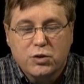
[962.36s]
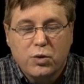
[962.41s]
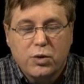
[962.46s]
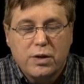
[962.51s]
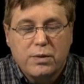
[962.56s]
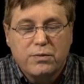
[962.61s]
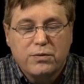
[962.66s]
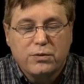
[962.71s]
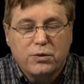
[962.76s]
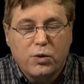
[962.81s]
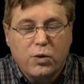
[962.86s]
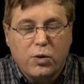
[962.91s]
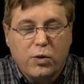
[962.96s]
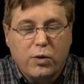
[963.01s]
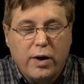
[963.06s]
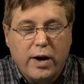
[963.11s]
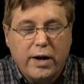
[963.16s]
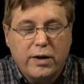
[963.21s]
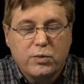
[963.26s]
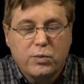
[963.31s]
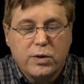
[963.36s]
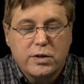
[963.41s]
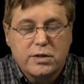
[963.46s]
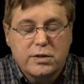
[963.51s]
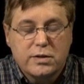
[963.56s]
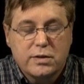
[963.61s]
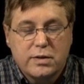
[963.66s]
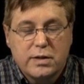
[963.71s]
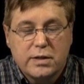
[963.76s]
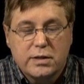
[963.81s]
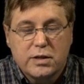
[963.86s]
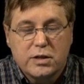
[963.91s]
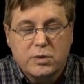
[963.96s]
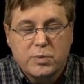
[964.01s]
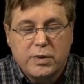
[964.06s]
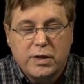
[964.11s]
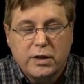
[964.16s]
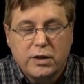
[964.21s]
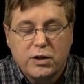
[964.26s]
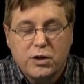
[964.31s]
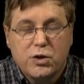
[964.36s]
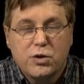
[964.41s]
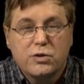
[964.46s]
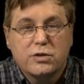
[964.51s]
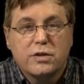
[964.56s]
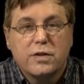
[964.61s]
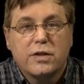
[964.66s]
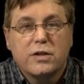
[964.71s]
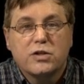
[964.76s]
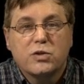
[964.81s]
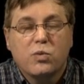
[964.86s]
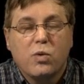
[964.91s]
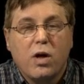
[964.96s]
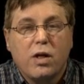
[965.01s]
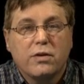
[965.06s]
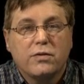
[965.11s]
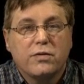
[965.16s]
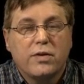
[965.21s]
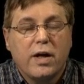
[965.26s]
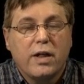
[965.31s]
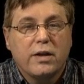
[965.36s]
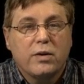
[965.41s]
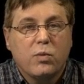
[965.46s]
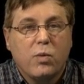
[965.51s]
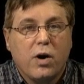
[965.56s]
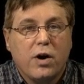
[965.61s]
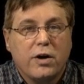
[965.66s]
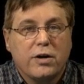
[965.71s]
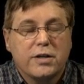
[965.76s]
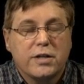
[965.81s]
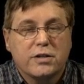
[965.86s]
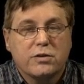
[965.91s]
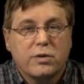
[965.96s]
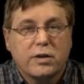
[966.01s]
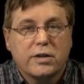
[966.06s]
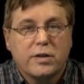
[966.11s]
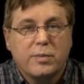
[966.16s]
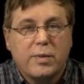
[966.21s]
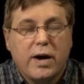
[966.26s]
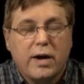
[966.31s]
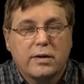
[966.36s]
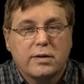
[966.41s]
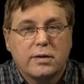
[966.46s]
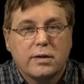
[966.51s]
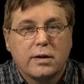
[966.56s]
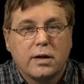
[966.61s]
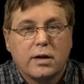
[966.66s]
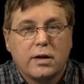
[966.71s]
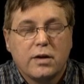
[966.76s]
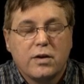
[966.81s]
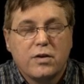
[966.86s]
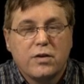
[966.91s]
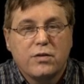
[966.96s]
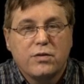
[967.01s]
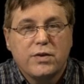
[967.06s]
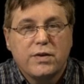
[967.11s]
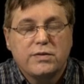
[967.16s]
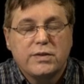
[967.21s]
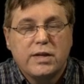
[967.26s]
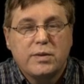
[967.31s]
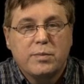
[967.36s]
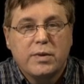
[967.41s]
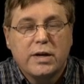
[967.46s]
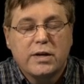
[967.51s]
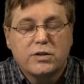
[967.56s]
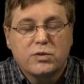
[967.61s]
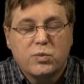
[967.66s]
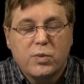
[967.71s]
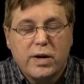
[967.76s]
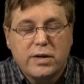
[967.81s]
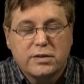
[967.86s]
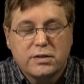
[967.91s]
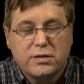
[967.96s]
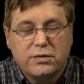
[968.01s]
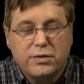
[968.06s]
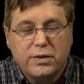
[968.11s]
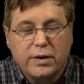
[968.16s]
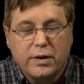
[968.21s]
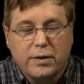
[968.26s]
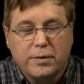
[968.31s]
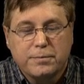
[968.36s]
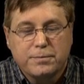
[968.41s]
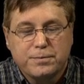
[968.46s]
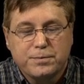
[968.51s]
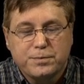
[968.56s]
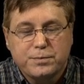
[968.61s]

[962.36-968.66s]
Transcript: sodium fluoride, which this is being used in the Tualatin Valley Water District about 15 minutes west of here.